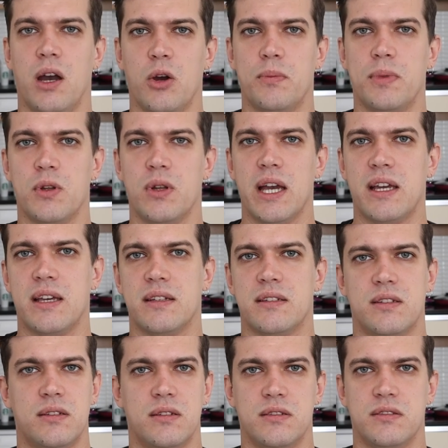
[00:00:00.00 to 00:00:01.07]
I hope you like
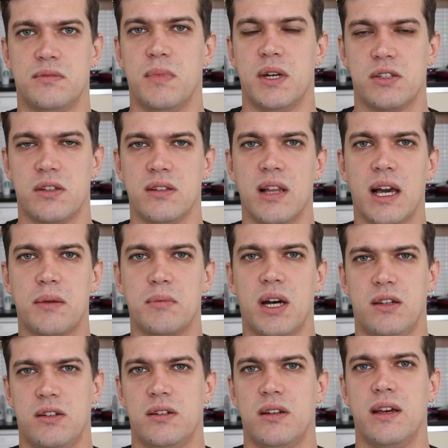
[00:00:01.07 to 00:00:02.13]
it. Smash the like
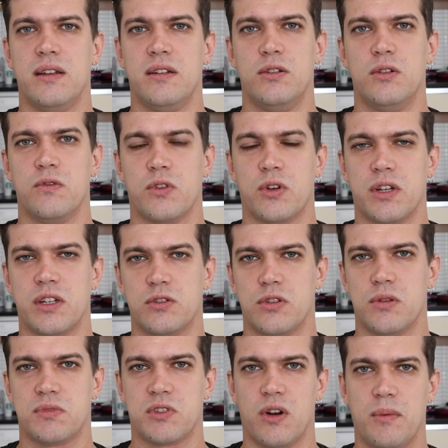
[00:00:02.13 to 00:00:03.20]
button and don't forget to
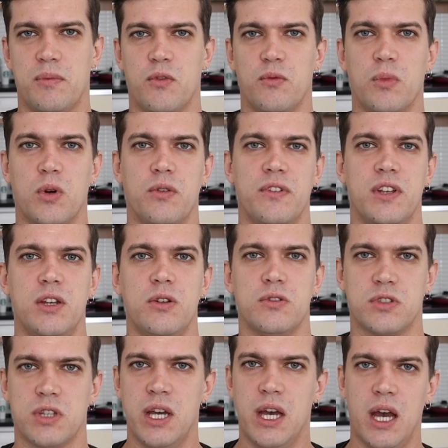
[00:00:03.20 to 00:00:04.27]
subscribe for more
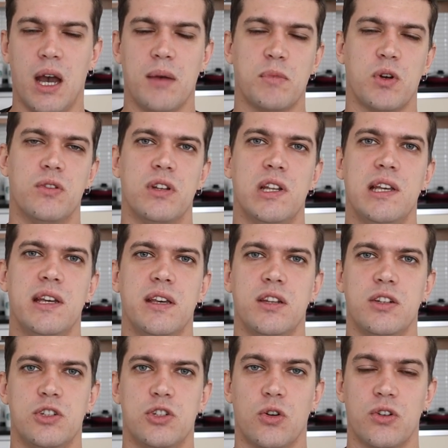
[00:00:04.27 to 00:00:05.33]
videos. I'm currently
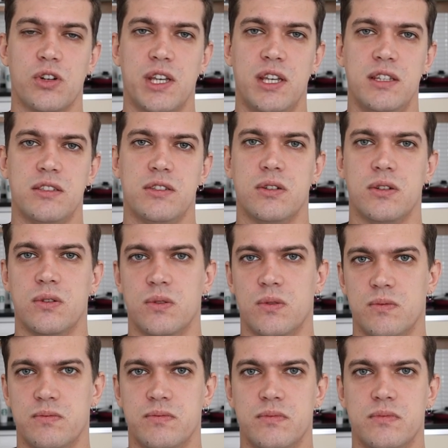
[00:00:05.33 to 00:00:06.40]
in Turkey,
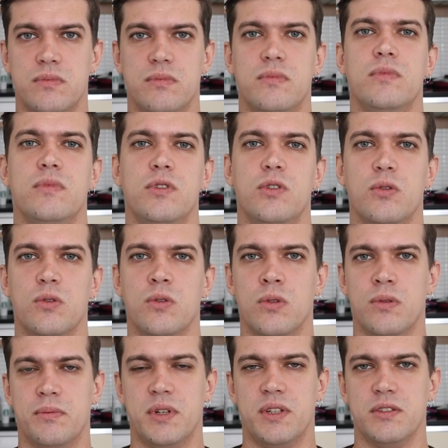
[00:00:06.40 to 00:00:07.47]
so
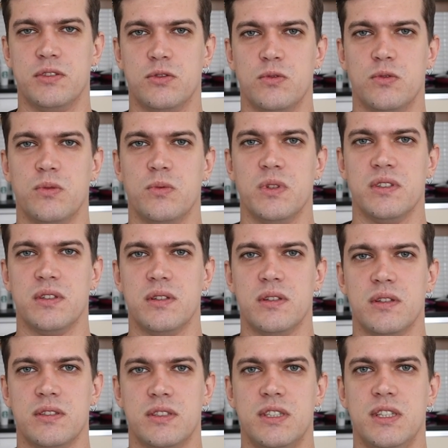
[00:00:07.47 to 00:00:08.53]
you pretty soon will
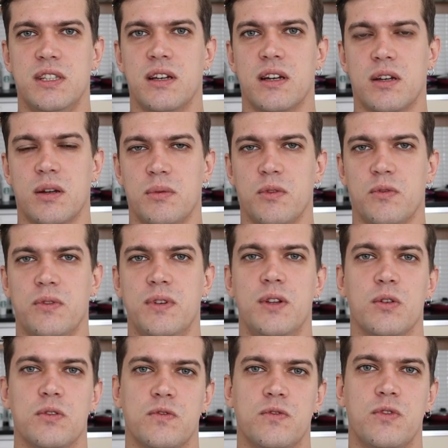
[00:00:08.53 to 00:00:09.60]
see a couple of
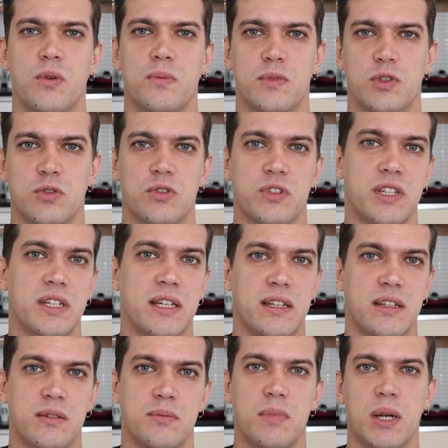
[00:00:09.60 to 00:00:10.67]
videos from Turkey
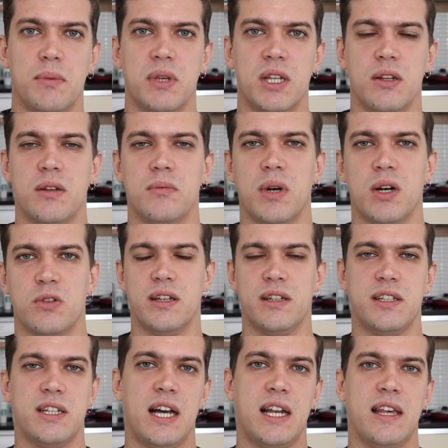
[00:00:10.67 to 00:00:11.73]
and my opinion about
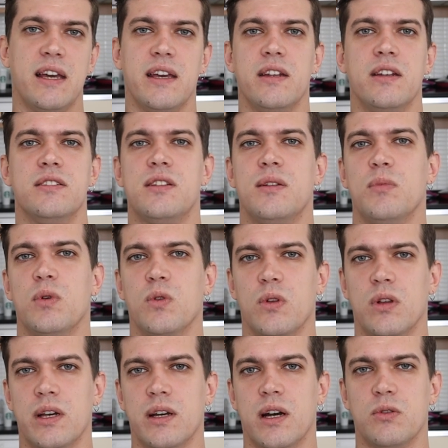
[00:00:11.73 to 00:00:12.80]
Antalya and
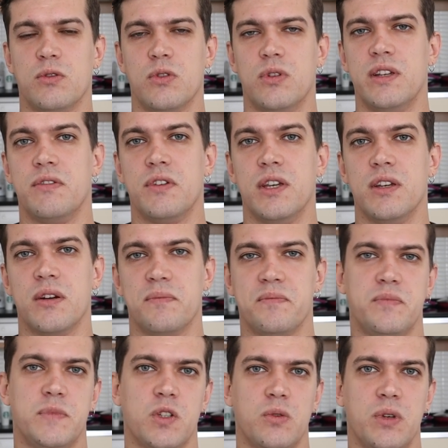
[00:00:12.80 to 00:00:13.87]
Istanbul, how to live here.
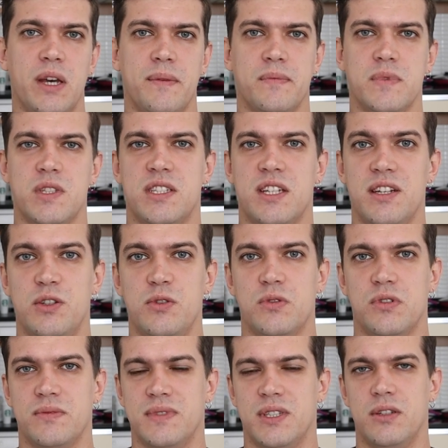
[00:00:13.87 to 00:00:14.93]
So yeah, stay
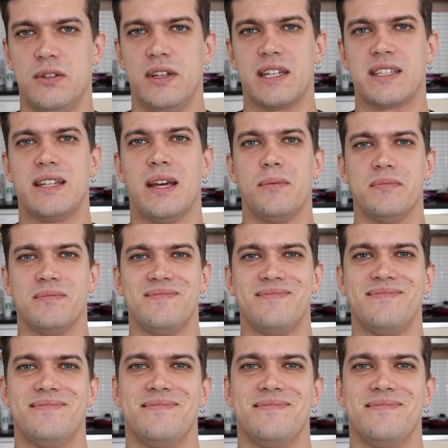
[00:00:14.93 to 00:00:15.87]
tuned. See you next time.